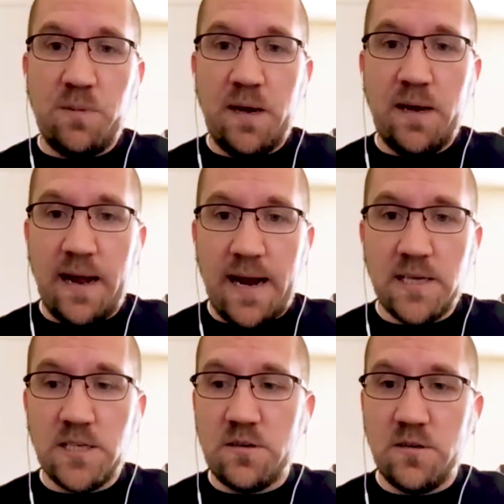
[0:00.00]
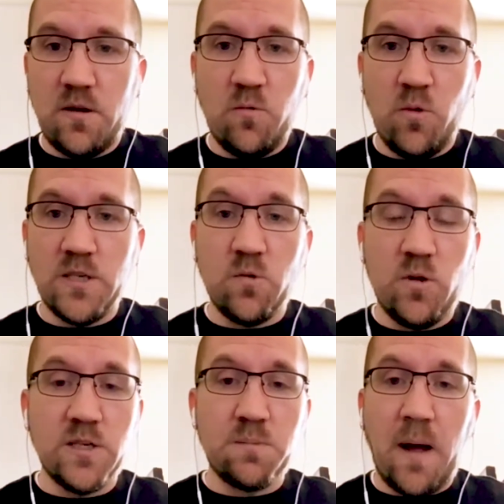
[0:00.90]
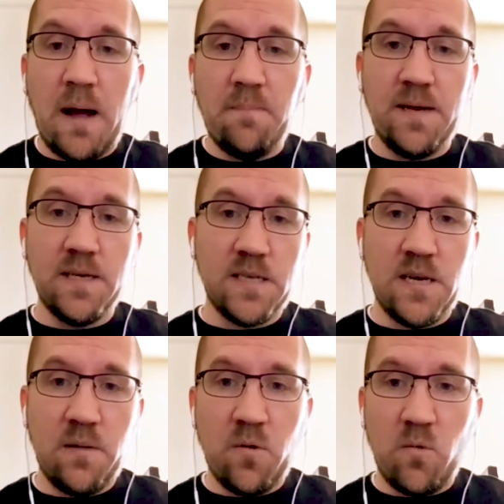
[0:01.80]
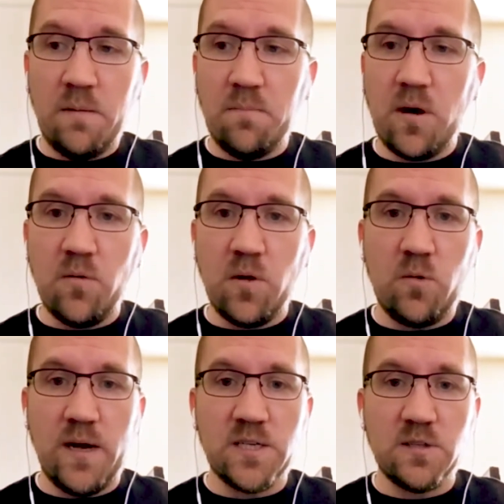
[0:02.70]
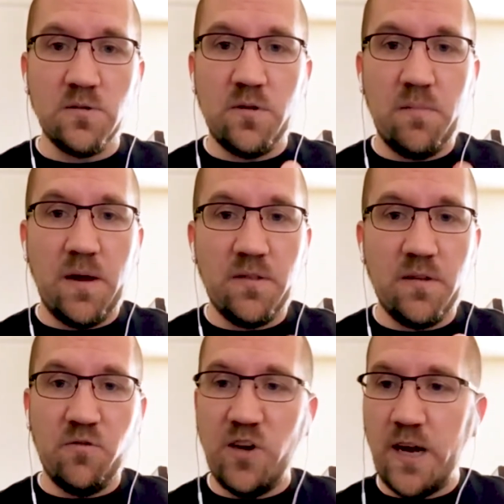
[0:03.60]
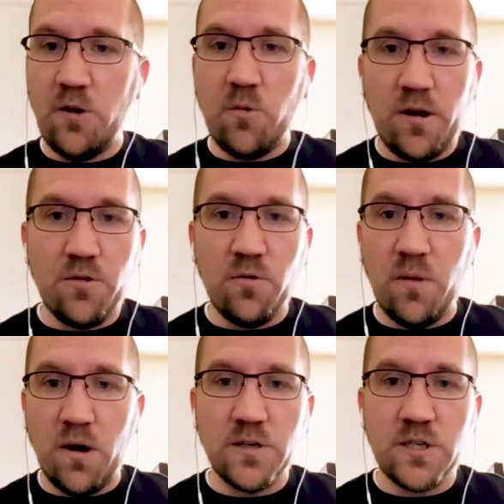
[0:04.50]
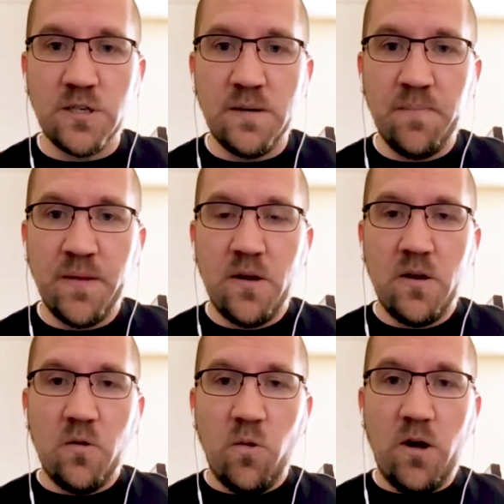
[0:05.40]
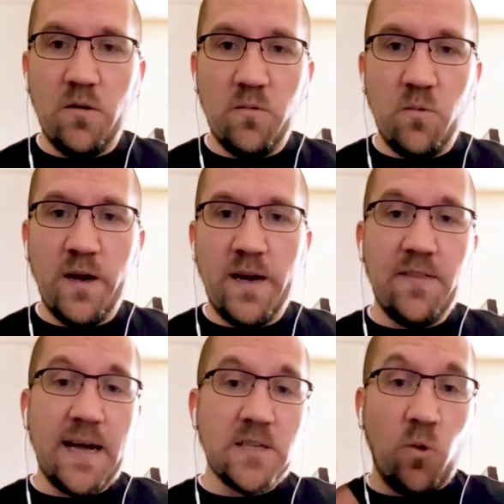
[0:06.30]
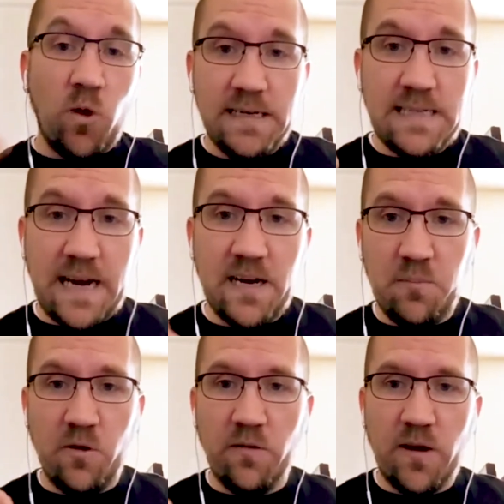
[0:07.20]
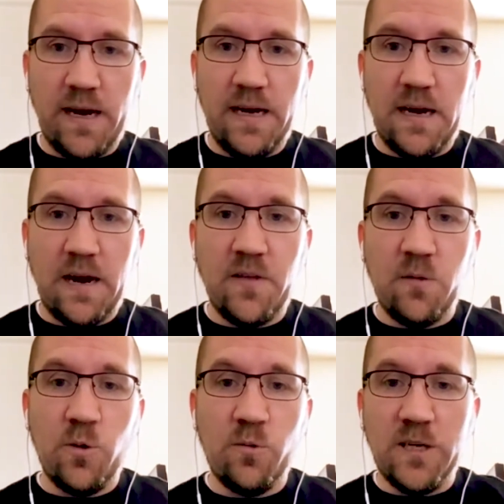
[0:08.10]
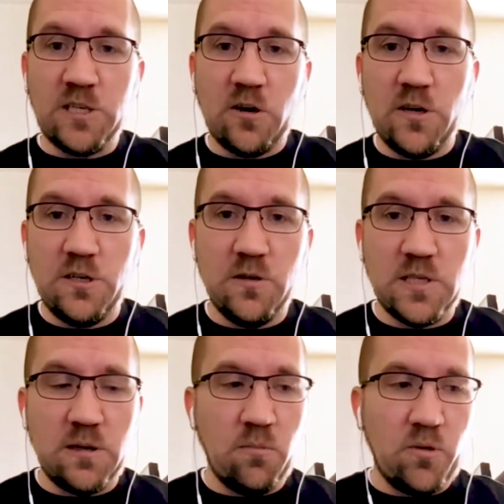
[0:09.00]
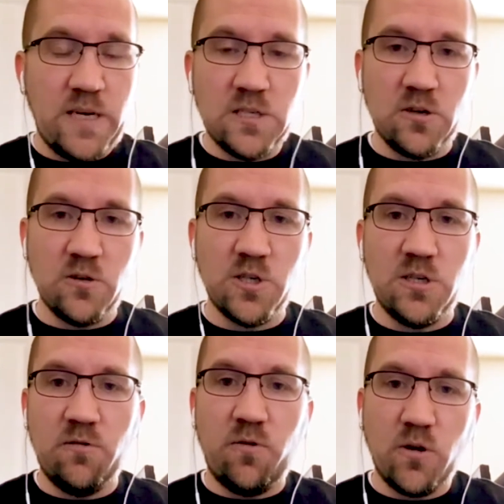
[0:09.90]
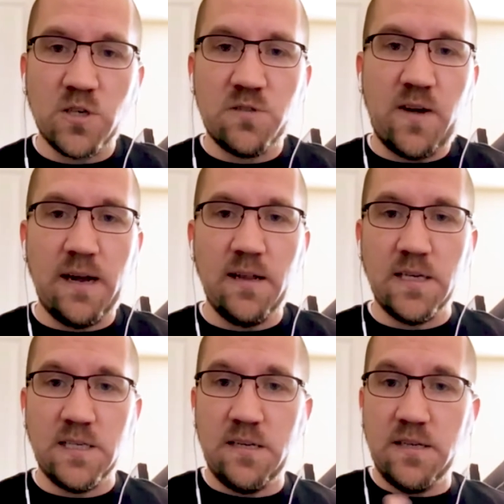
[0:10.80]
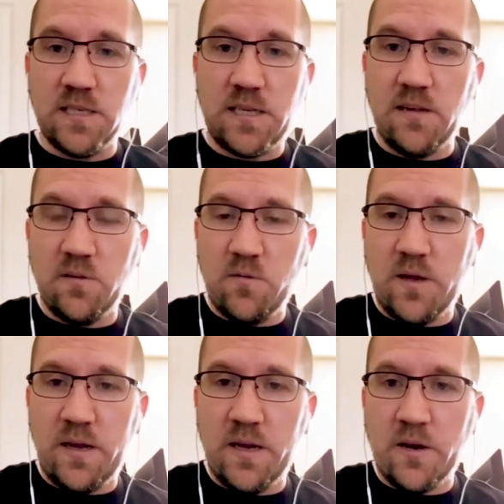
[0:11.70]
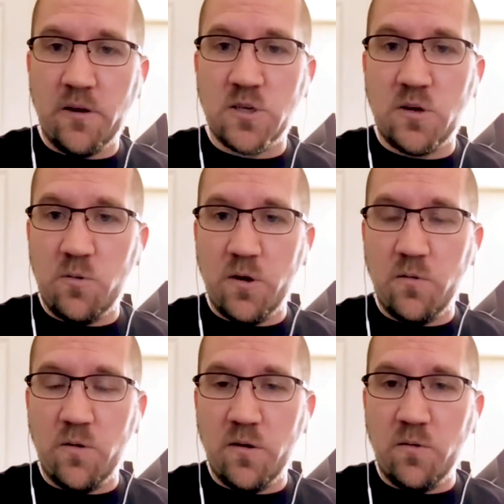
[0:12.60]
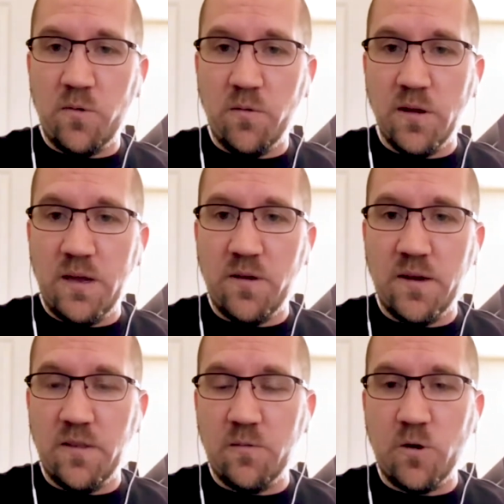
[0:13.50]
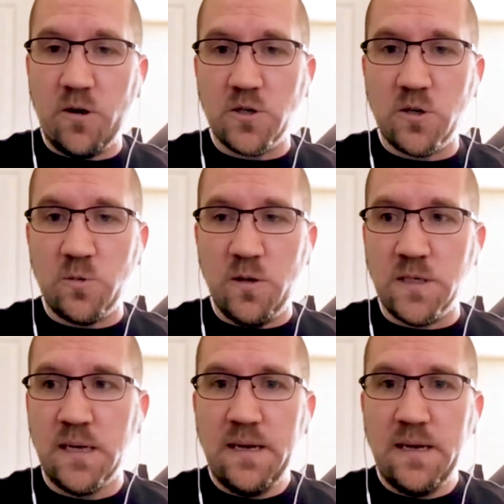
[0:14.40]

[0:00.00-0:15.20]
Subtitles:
being asked, was popping as the number one prayer request through the month of January through March. Well, that's one data point, right? And then when we started doing some research, divorce filings in the state in Arizona where we were living and where our church was,